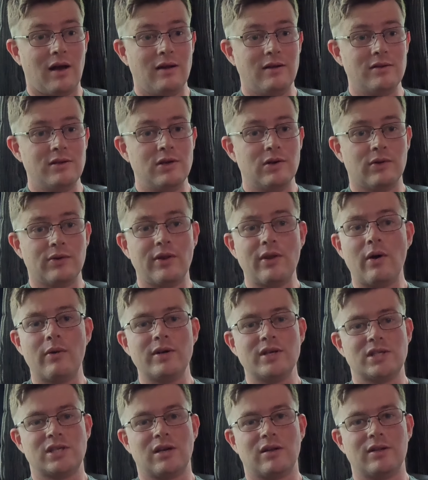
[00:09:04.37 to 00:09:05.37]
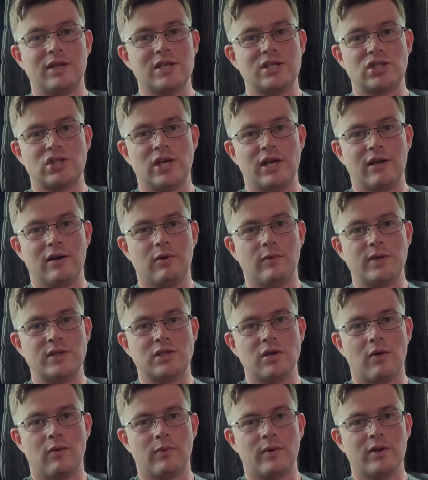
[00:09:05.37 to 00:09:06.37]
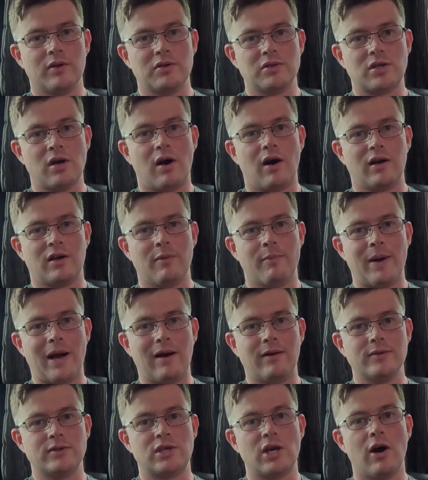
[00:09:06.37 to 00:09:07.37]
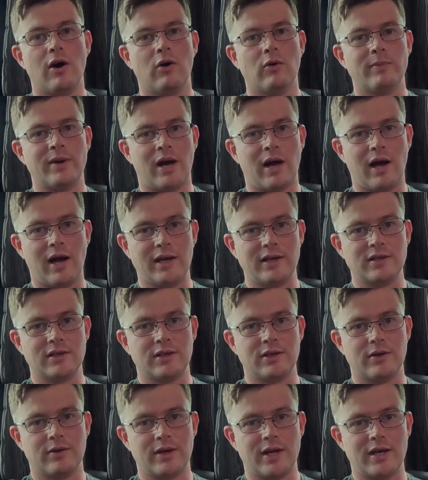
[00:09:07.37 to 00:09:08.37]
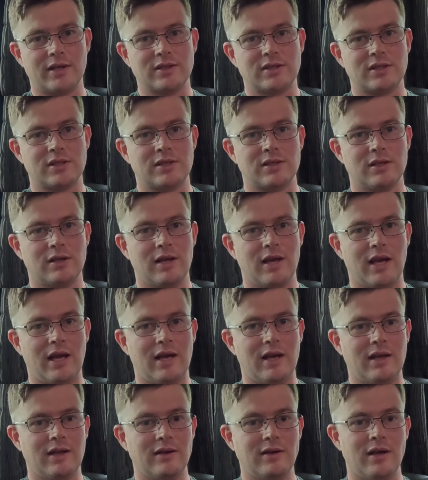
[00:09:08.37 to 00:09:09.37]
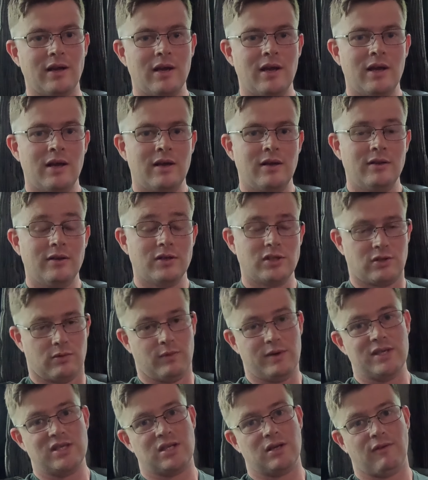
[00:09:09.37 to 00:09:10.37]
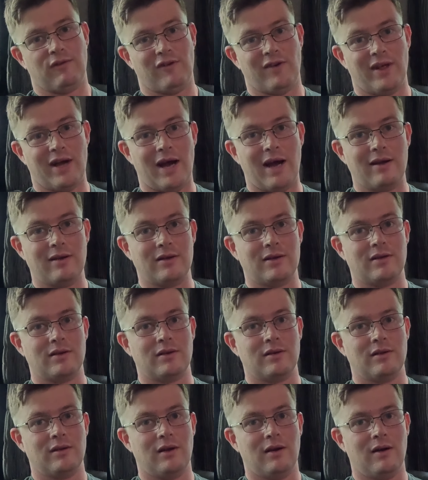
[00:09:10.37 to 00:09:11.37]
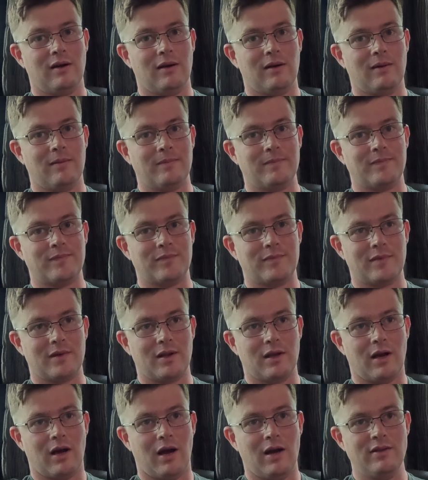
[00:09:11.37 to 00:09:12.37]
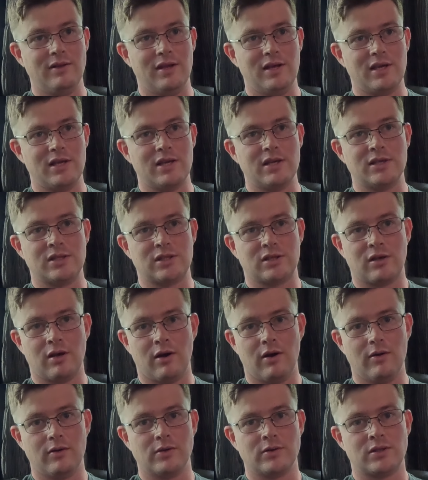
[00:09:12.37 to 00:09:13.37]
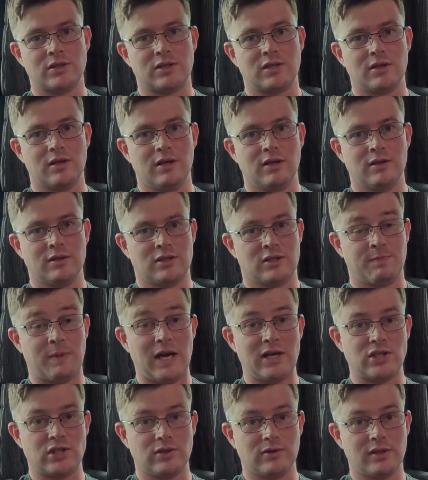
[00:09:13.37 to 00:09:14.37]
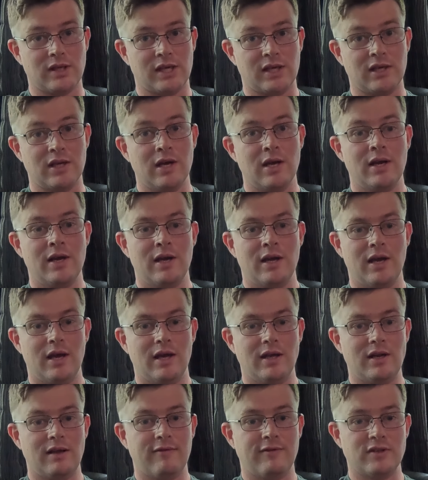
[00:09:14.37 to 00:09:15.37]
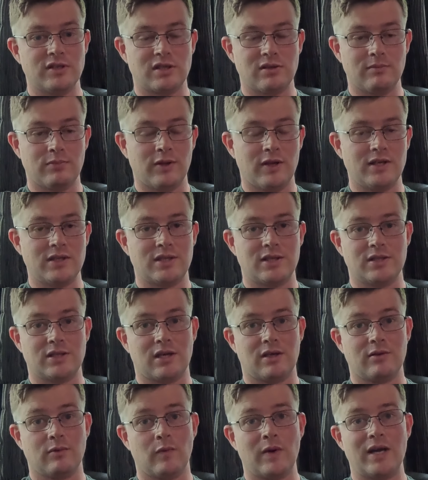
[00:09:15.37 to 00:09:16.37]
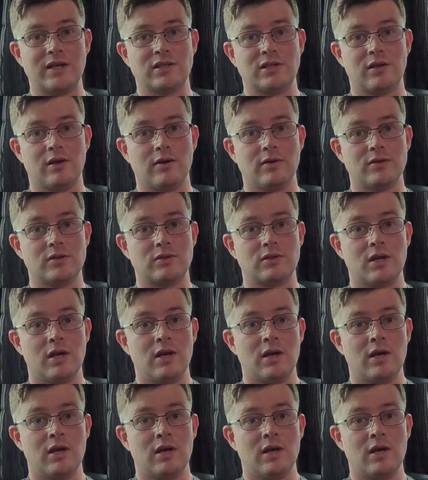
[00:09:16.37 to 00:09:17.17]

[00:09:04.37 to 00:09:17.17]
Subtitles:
You'll notice on this channel, we don't really talk about tow behind units, and there's a reason for that. On the East Coast especially, and even some places on the West Coast,